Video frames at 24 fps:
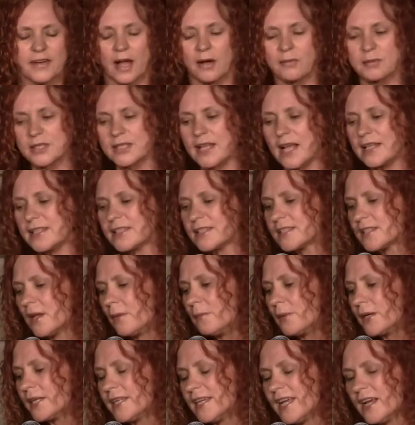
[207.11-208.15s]
and I was letting
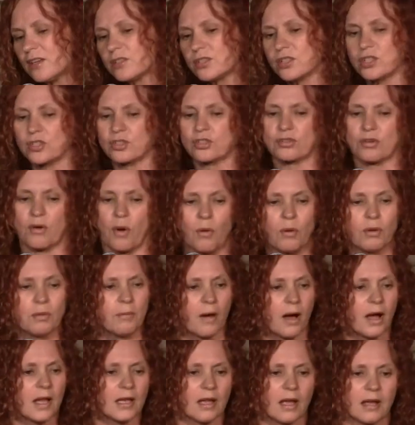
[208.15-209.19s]
somebody else control
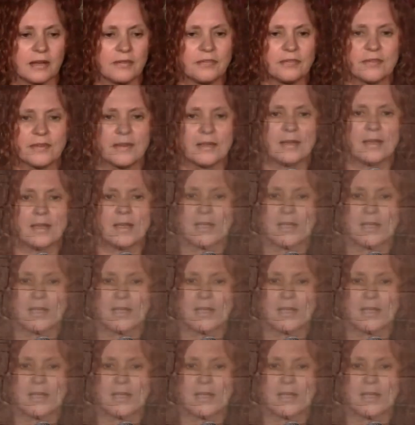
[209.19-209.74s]
my life.